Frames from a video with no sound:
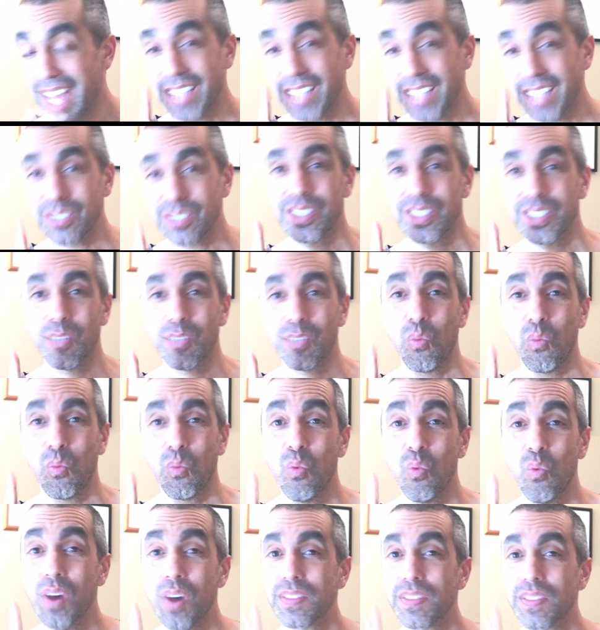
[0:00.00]
That's the
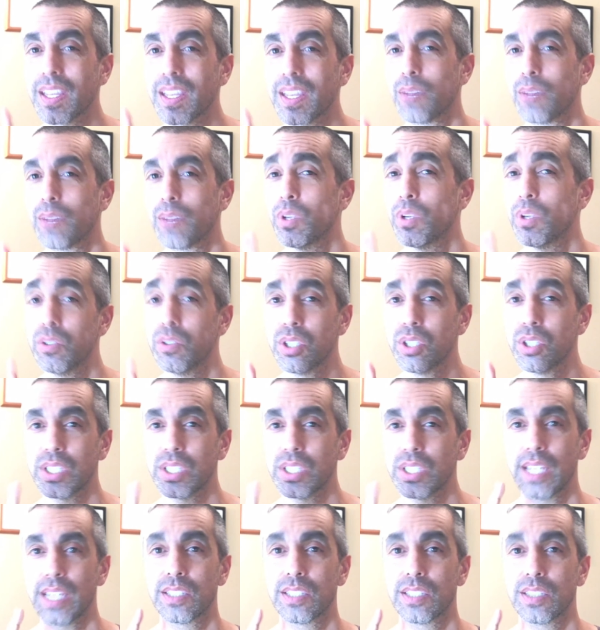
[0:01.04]
one thing, what you just
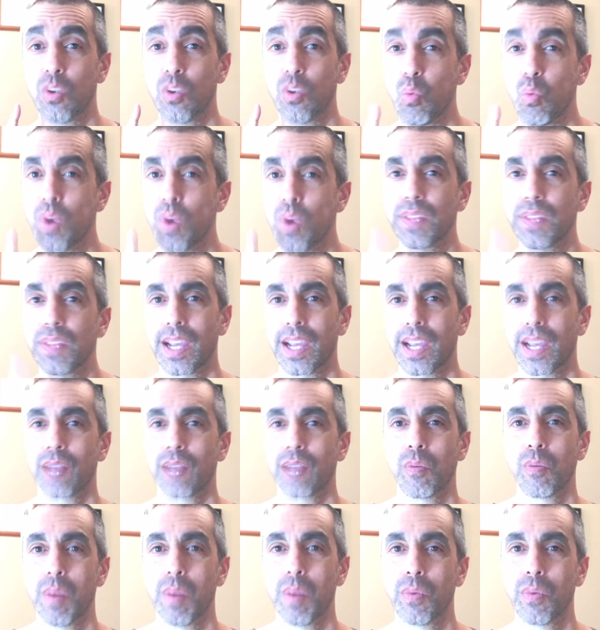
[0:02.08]
said is the one thing I
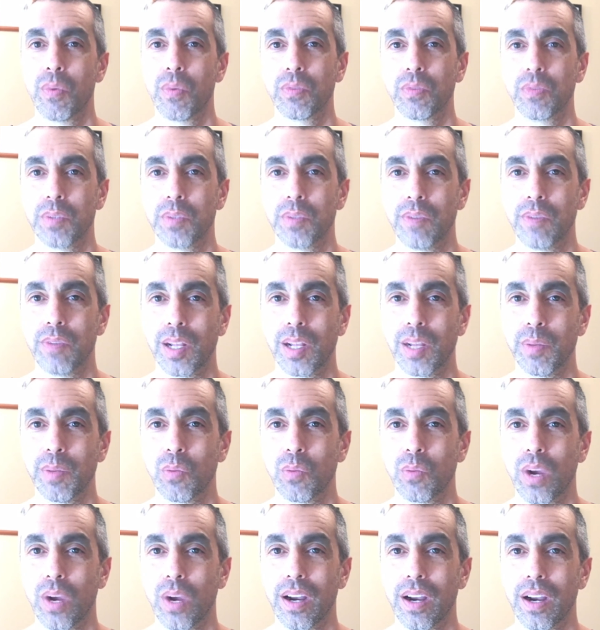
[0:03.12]
remember from
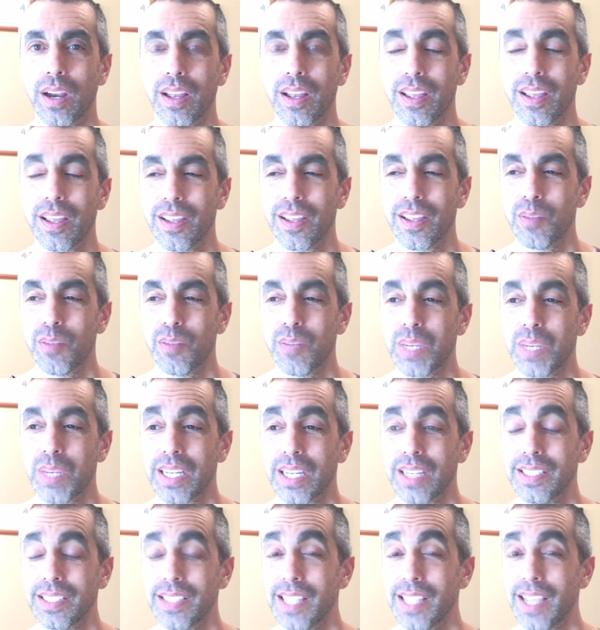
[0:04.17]
development, where
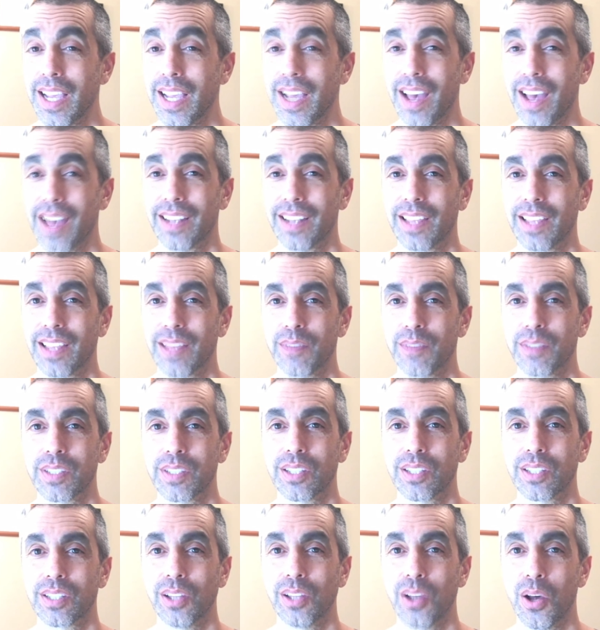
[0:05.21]
because they kind of left
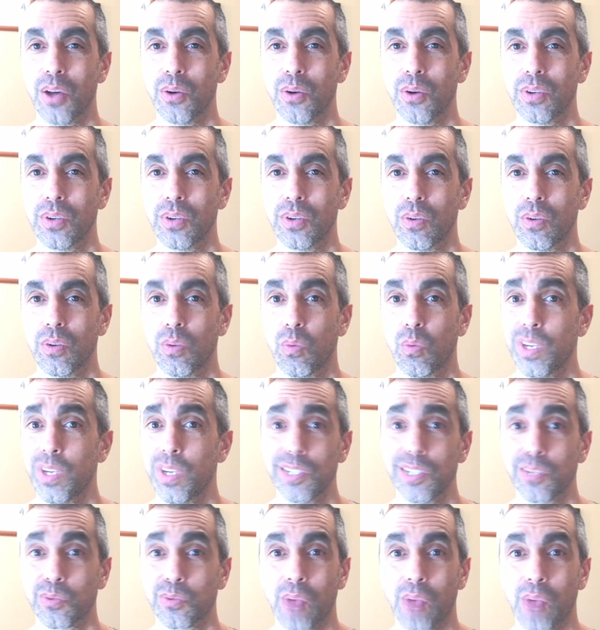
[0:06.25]
us alone, we
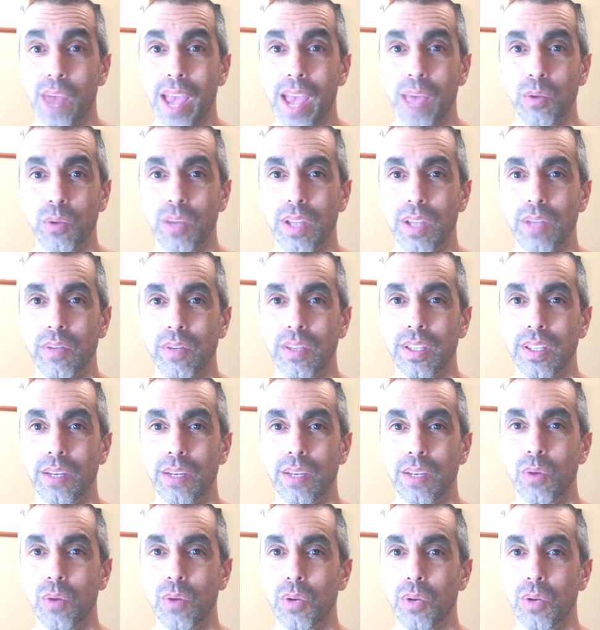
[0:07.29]
just ran with
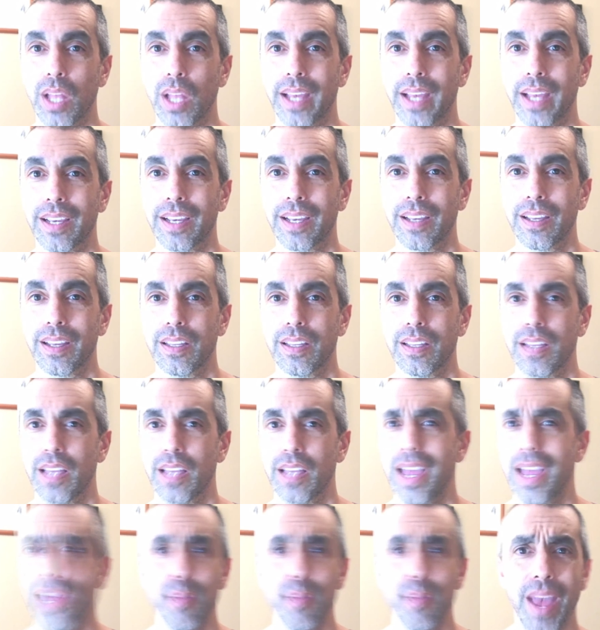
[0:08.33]
everything. We were like,
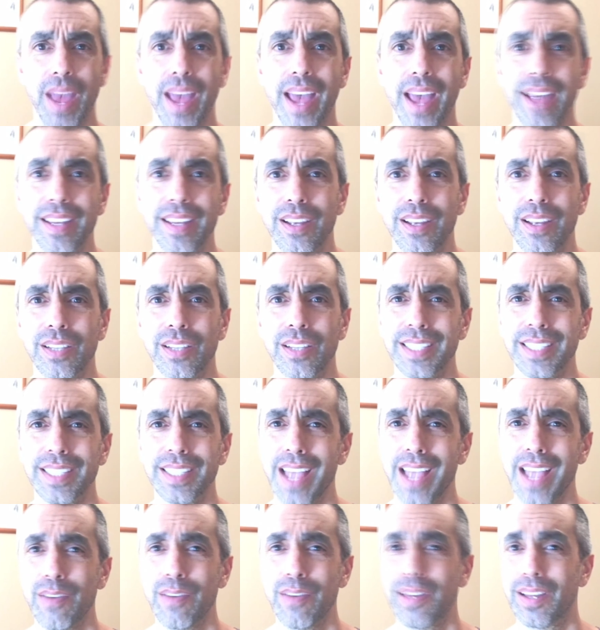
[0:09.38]
hey, man, let's
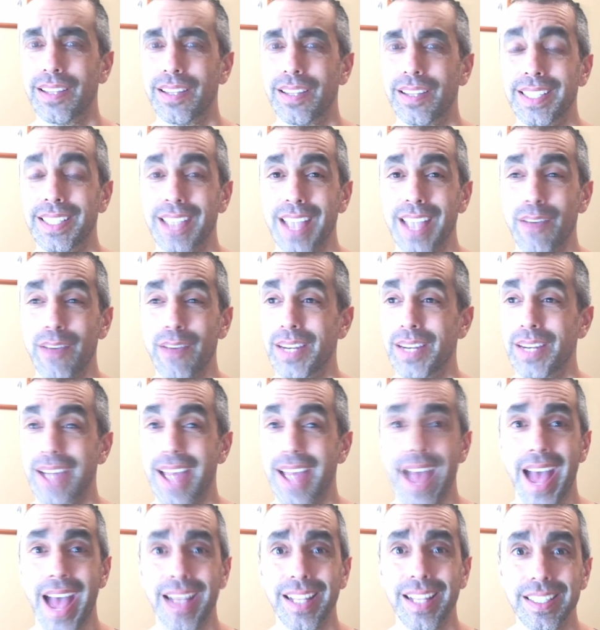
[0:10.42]
have an
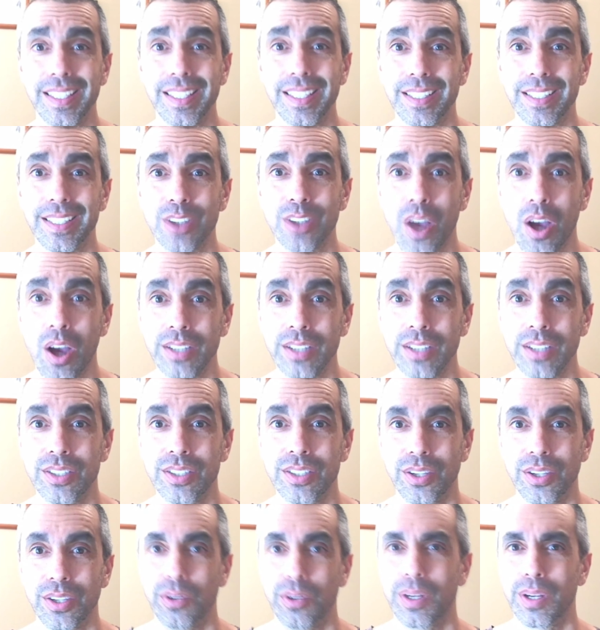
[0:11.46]
alley that talks
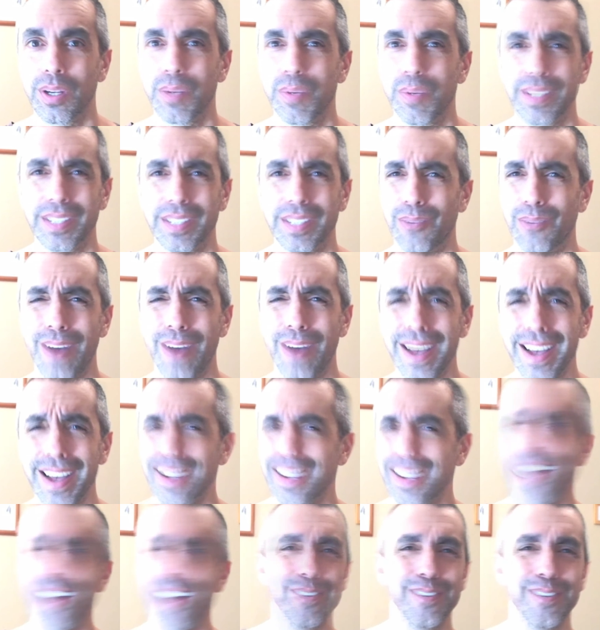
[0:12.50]
to you. And everybody's like, why?
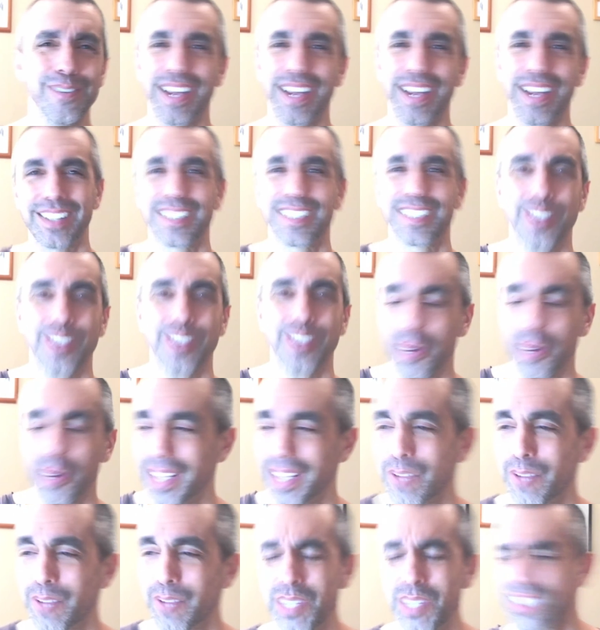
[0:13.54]
Who cares? Let's do it.
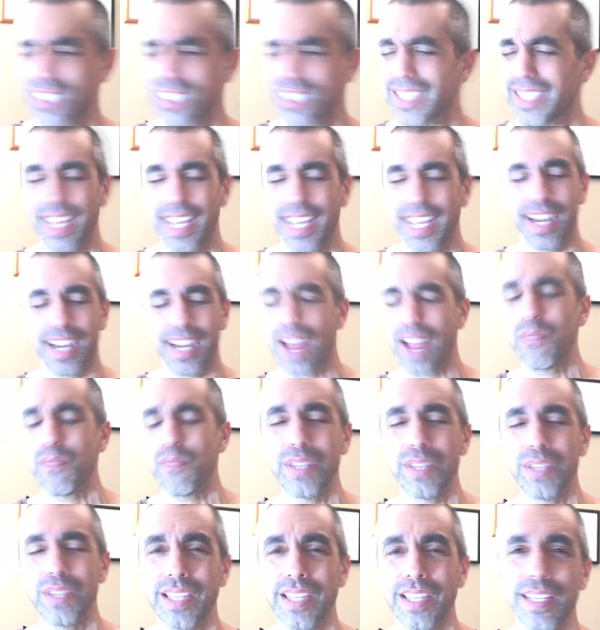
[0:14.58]
We just did it.
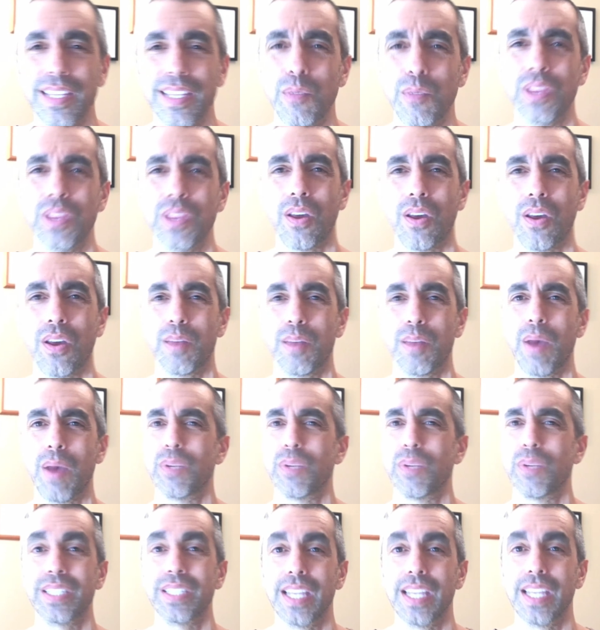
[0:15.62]
Everything that we thought
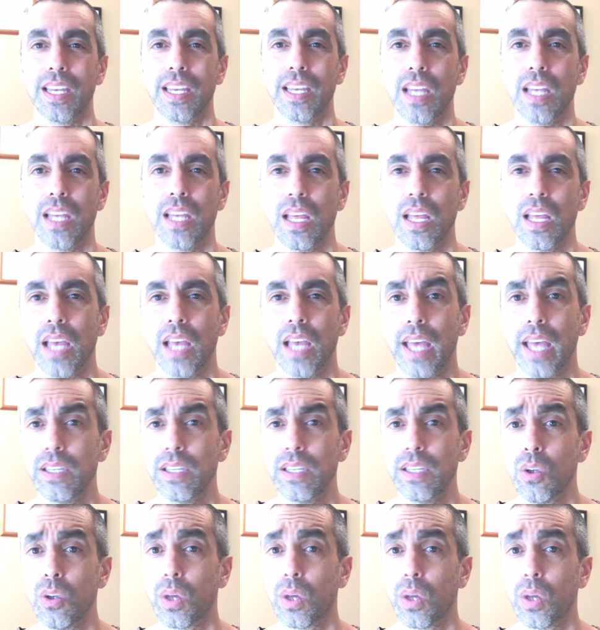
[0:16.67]
about, we did.
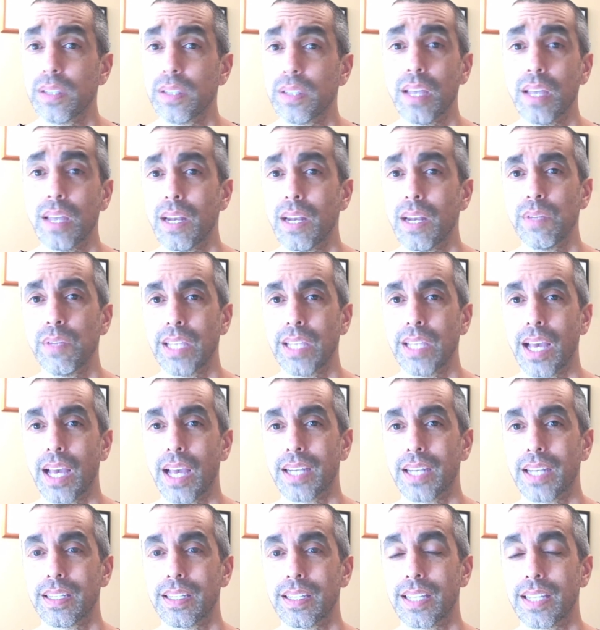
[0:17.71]
And, not everything
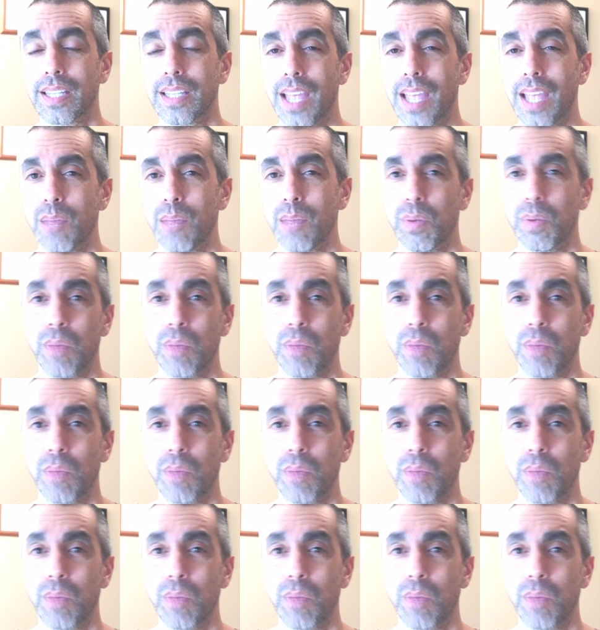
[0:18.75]
got into the game, but,